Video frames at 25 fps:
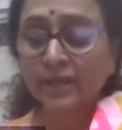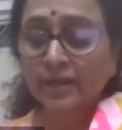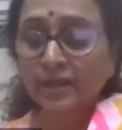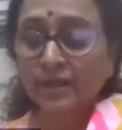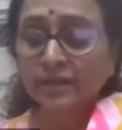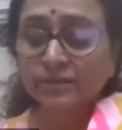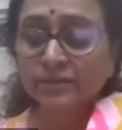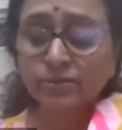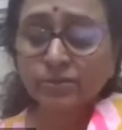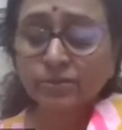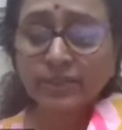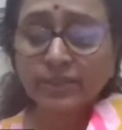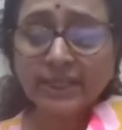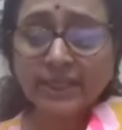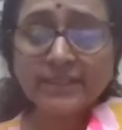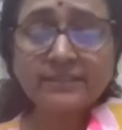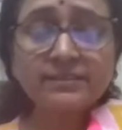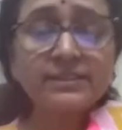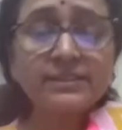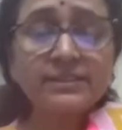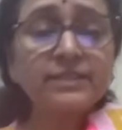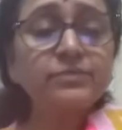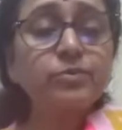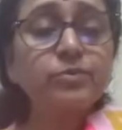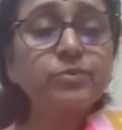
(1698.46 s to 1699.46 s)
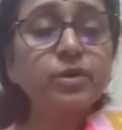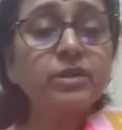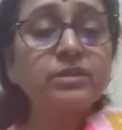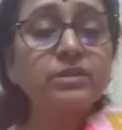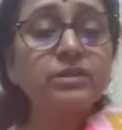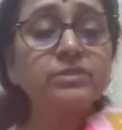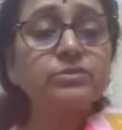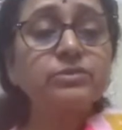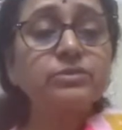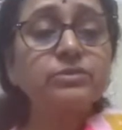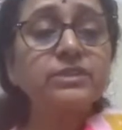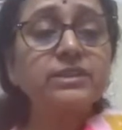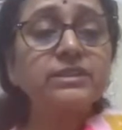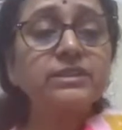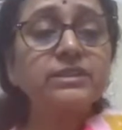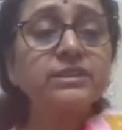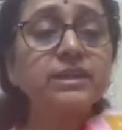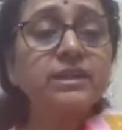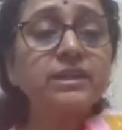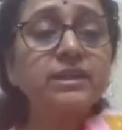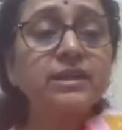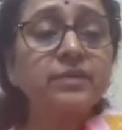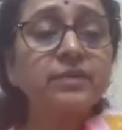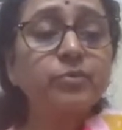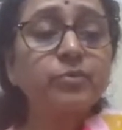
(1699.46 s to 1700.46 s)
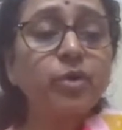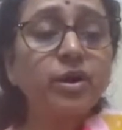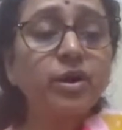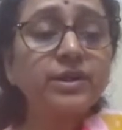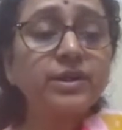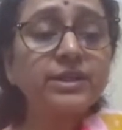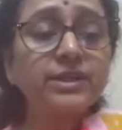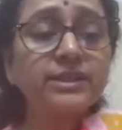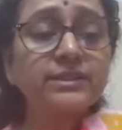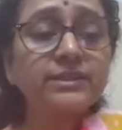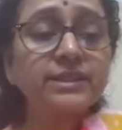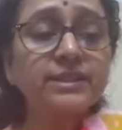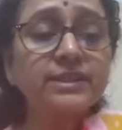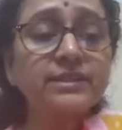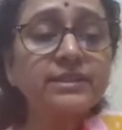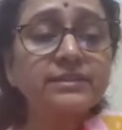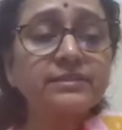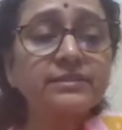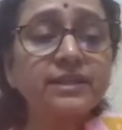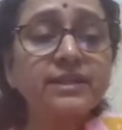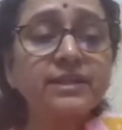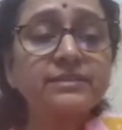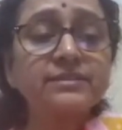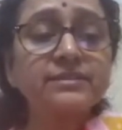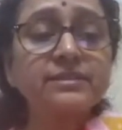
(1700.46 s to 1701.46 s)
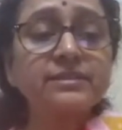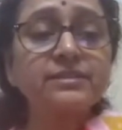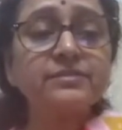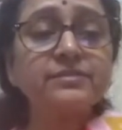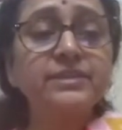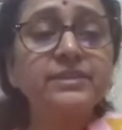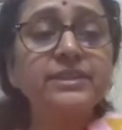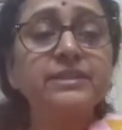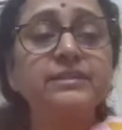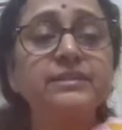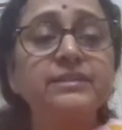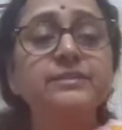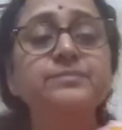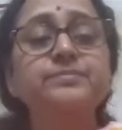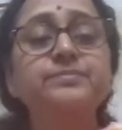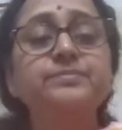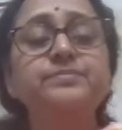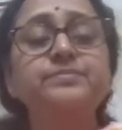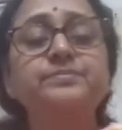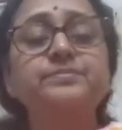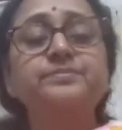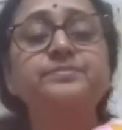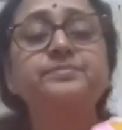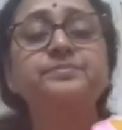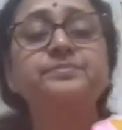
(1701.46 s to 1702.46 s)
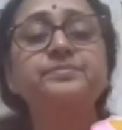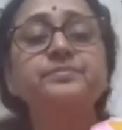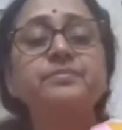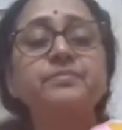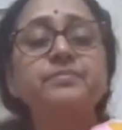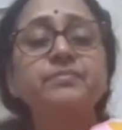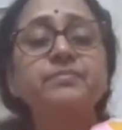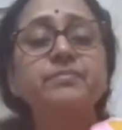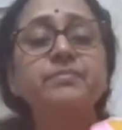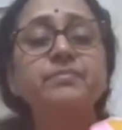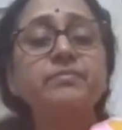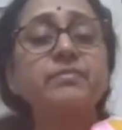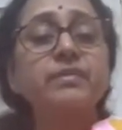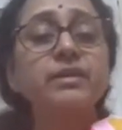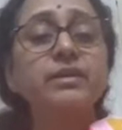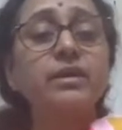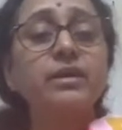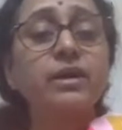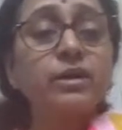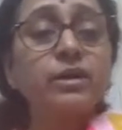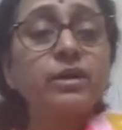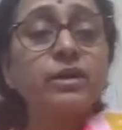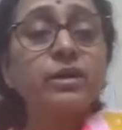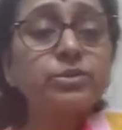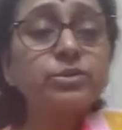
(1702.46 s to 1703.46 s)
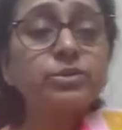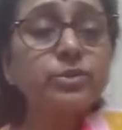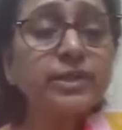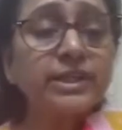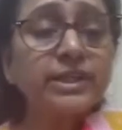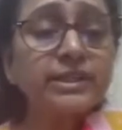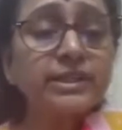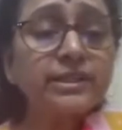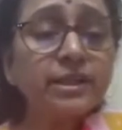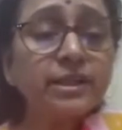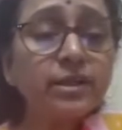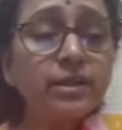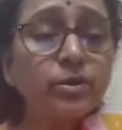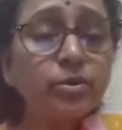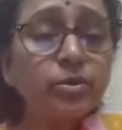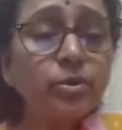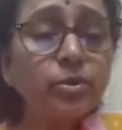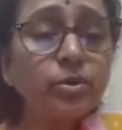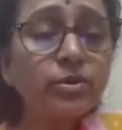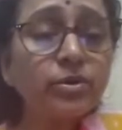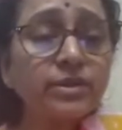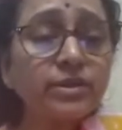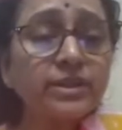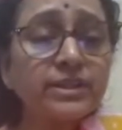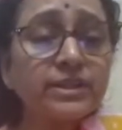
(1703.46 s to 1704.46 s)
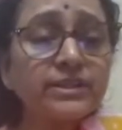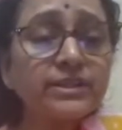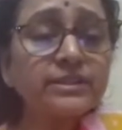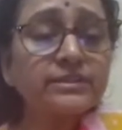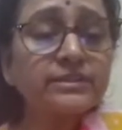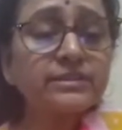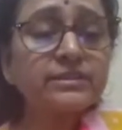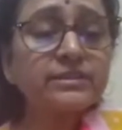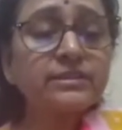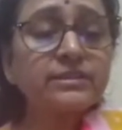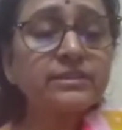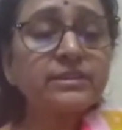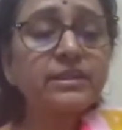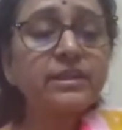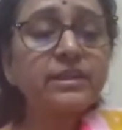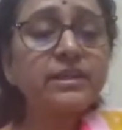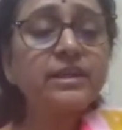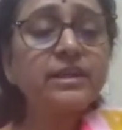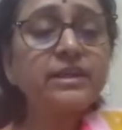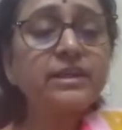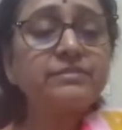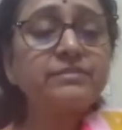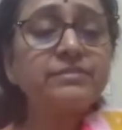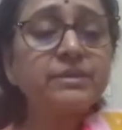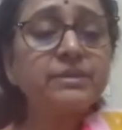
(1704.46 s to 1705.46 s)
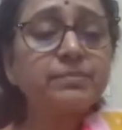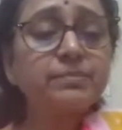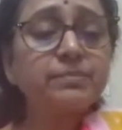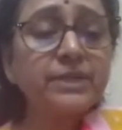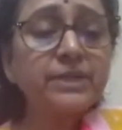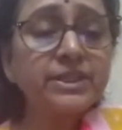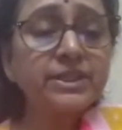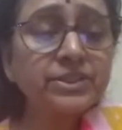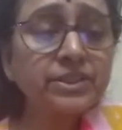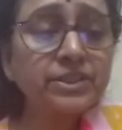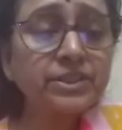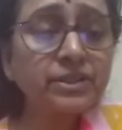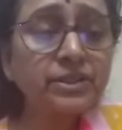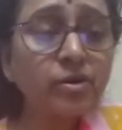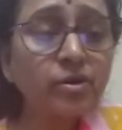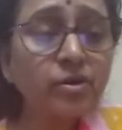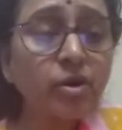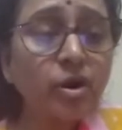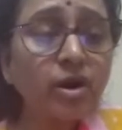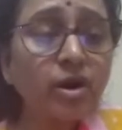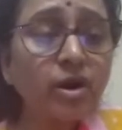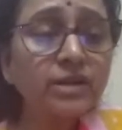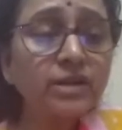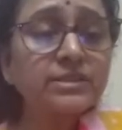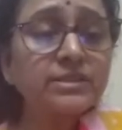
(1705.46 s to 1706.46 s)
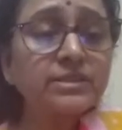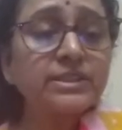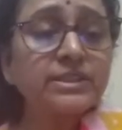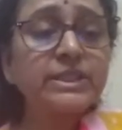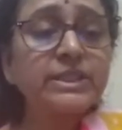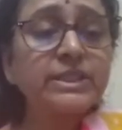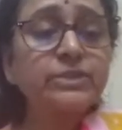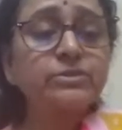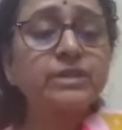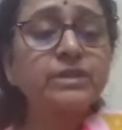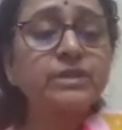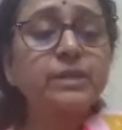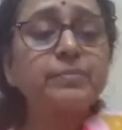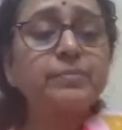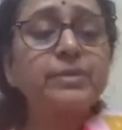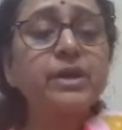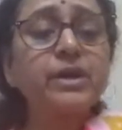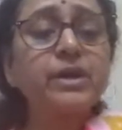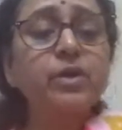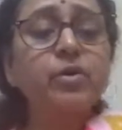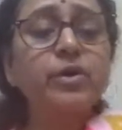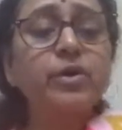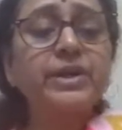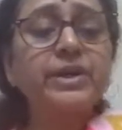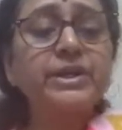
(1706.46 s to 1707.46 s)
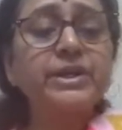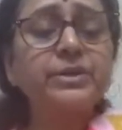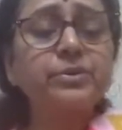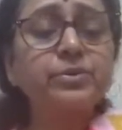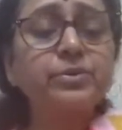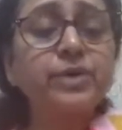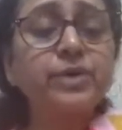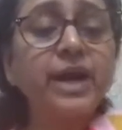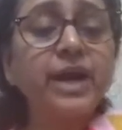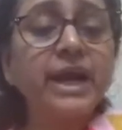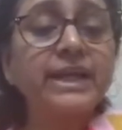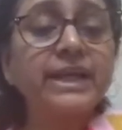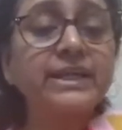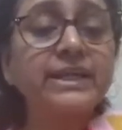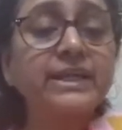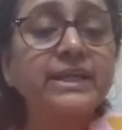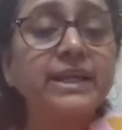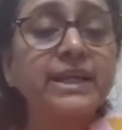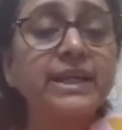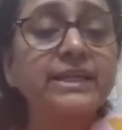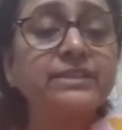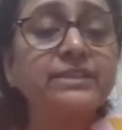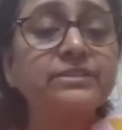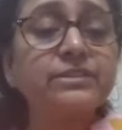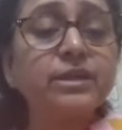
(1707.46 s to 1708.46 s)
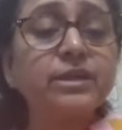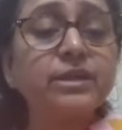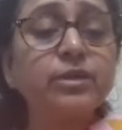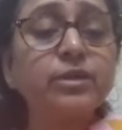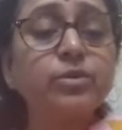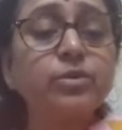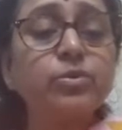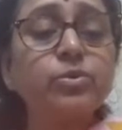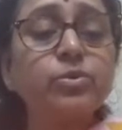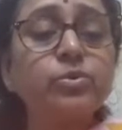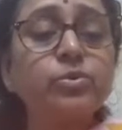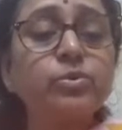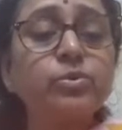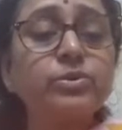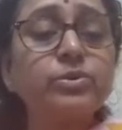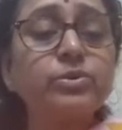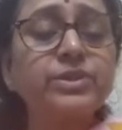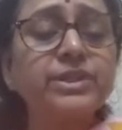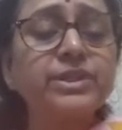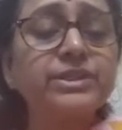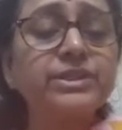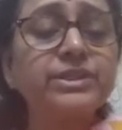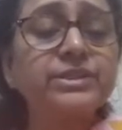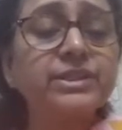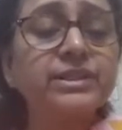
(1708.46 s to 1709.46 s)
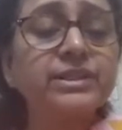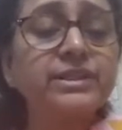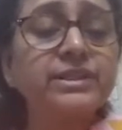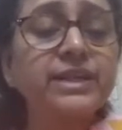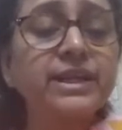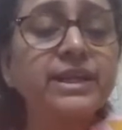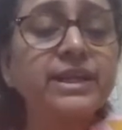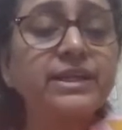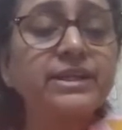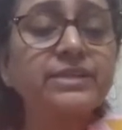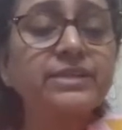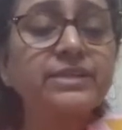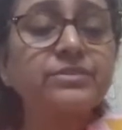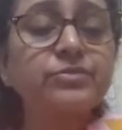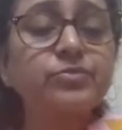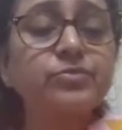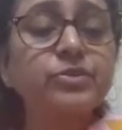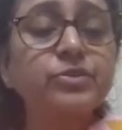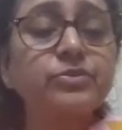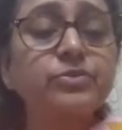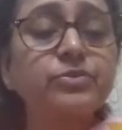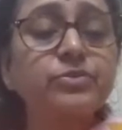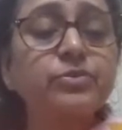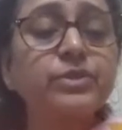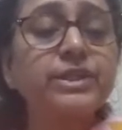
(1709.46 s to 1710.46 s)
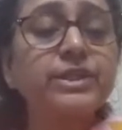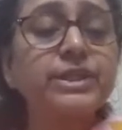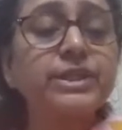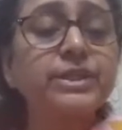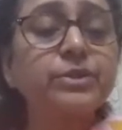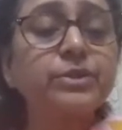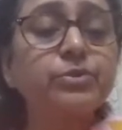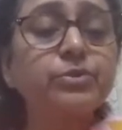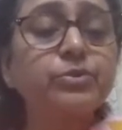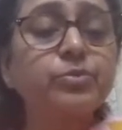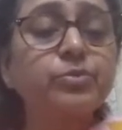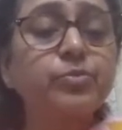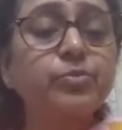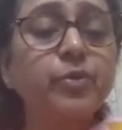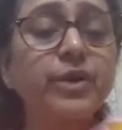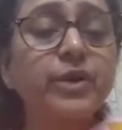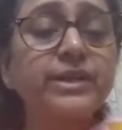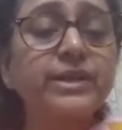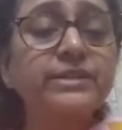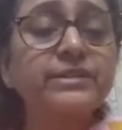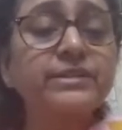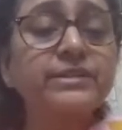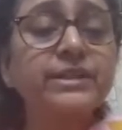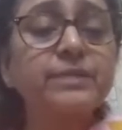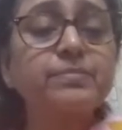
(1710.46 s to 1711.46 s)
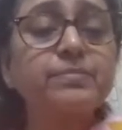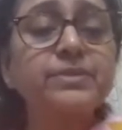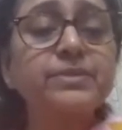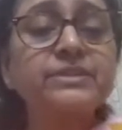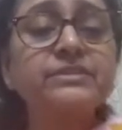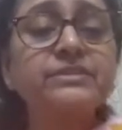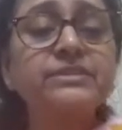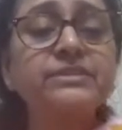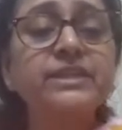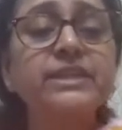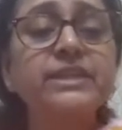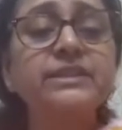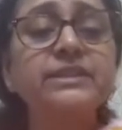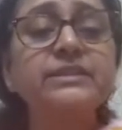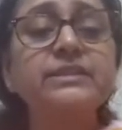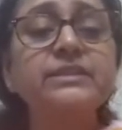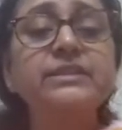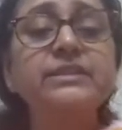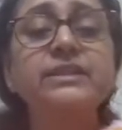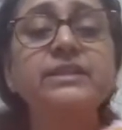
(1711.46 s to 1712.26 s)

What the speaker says: So let's see what did the results reveal. So in the low risk, if the patient got the radiotherapy according to guidelines, the loco-renal recurrence was only 2.3%.